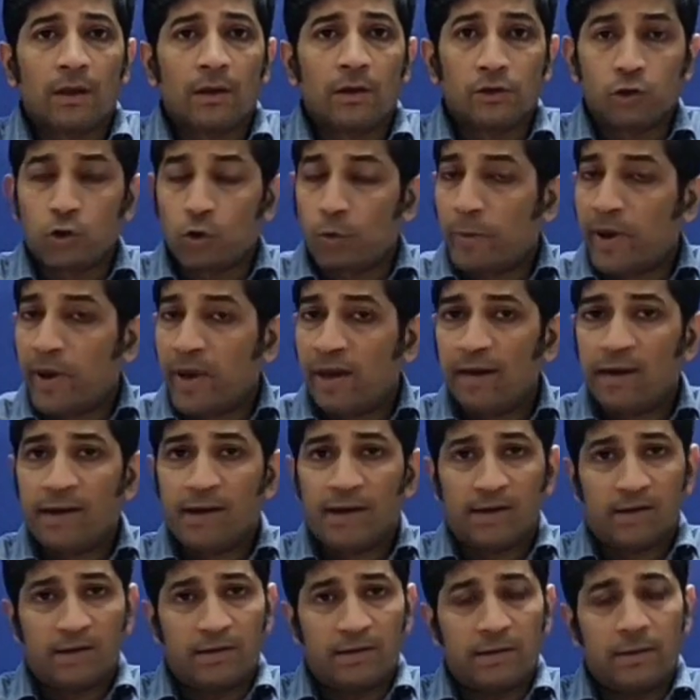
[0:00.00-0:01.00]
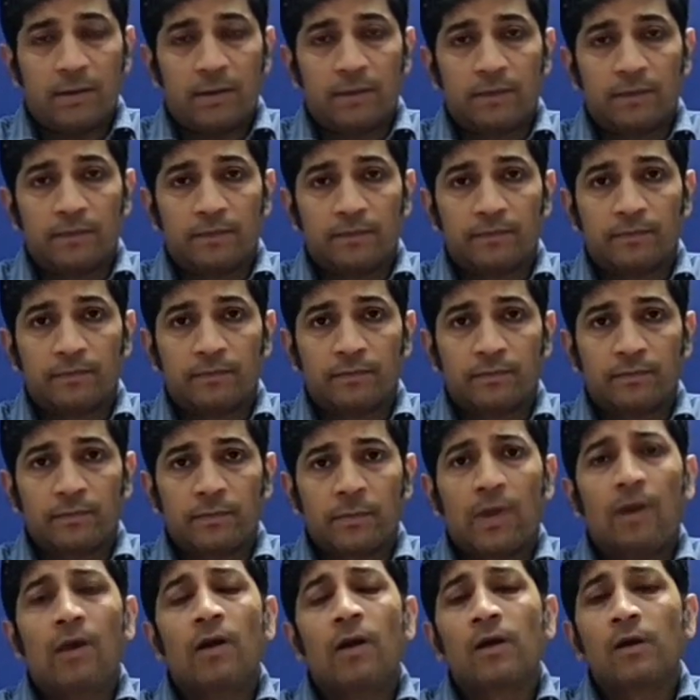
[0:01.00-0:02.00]
domain test,
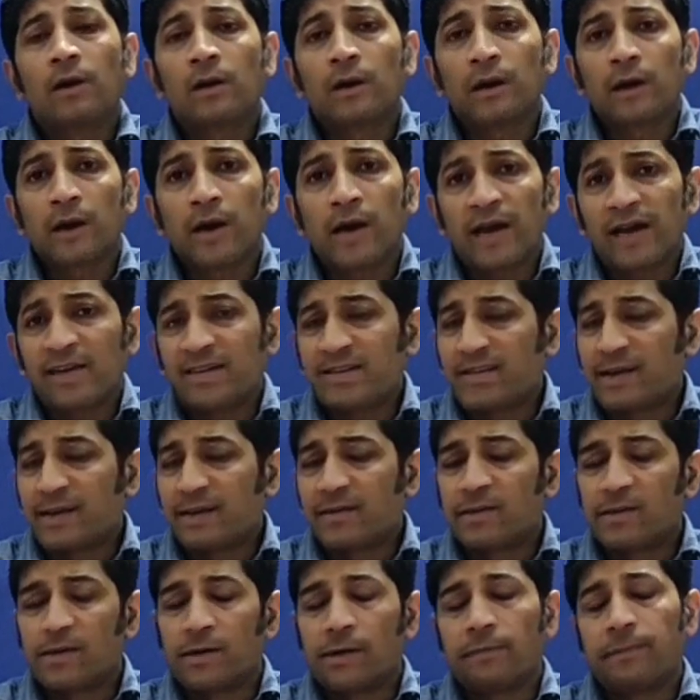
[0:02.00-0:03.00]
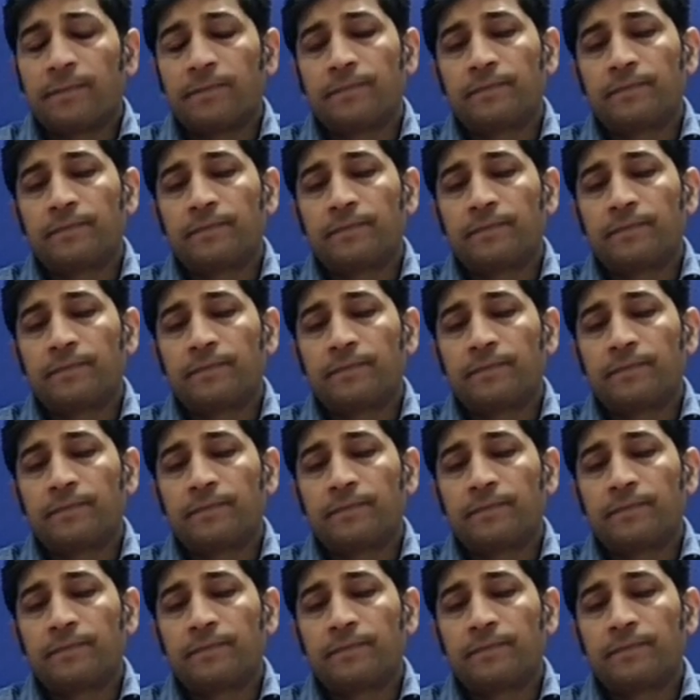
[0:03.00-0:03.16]
etc.